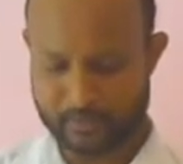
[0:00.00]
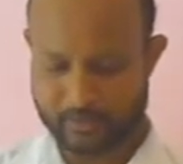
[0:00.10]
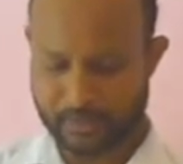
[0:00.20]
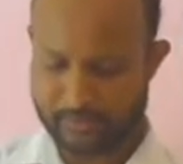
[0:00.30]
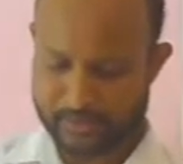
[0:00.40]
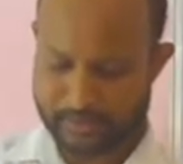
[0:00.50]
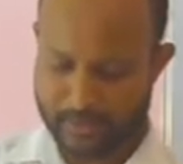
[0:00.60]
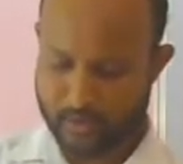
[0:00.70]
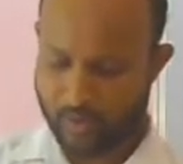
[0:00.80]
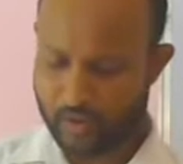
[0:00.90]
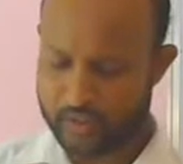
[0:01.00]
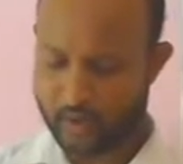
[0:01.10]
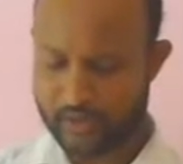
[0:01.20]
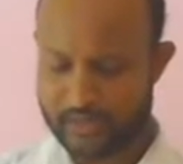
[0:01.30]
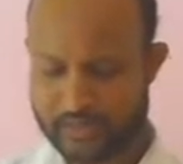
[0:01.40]
That means all the
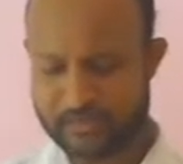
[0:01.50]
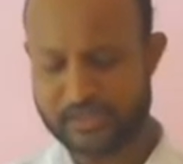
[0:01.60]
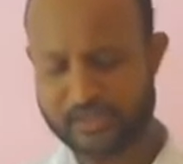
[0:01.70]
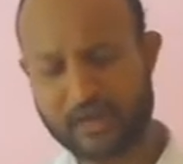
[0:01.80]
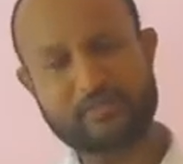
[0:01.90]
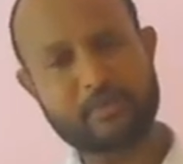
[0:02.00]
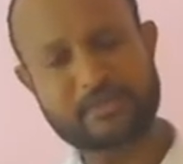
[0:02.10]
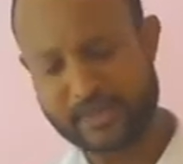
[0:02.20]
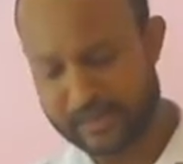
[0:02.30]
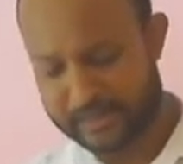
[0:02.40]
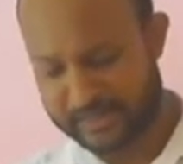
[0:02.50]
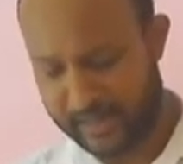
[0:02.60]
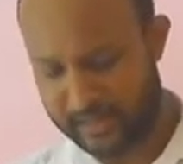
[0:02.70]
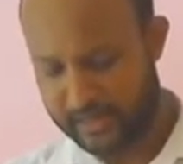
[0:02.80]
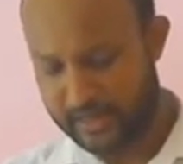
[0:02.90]
organisms, they start from a single
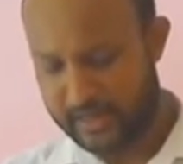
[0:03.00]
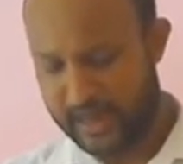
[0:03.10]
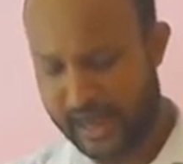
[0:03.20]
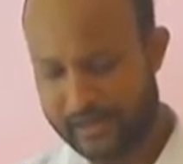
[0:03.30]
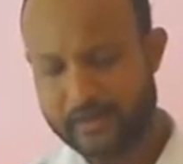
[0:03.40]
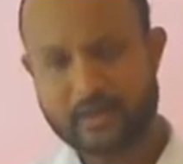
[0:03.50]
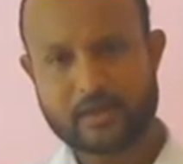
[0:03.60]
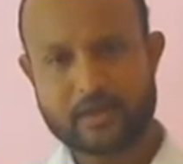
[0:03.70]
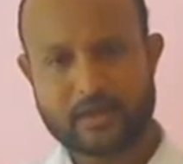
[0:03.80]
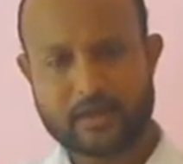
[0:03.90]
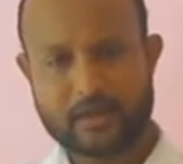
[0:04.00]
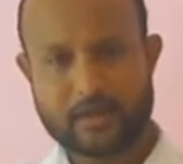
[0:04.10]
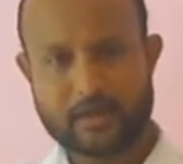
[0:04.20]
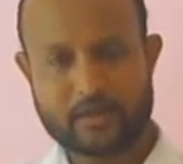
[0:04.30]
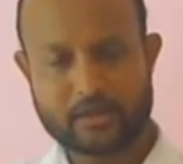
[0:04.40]
cell and
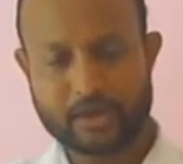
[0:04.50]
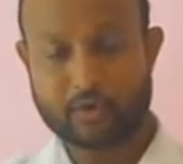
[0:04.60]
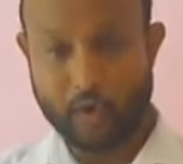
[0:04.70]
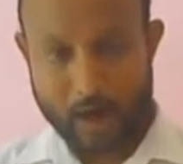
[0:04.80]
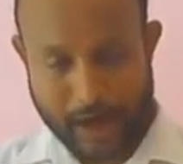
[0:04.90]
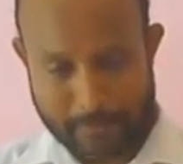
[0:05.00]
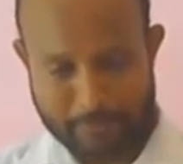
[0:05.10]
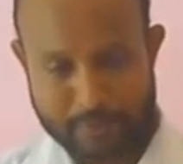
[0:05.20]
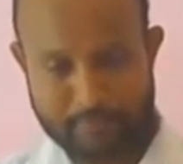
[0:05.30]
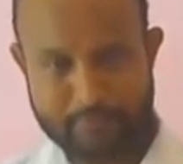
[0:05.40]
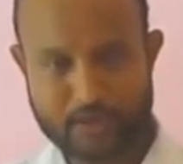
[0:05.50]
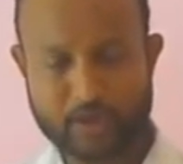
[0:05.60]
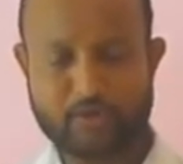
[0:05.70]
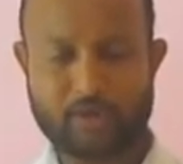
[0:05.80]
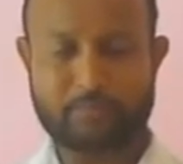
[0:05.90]
they grow up
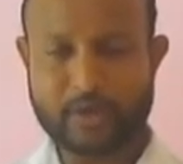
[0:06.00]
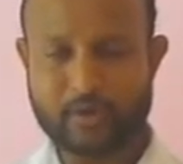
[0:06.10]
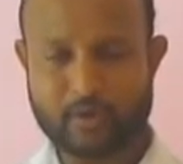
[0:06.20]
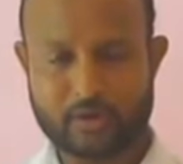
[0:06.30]
into a big